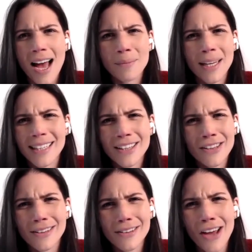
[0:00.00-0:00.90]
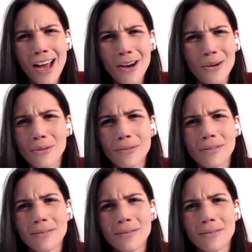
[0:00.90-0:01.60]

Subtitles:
I'm like, no,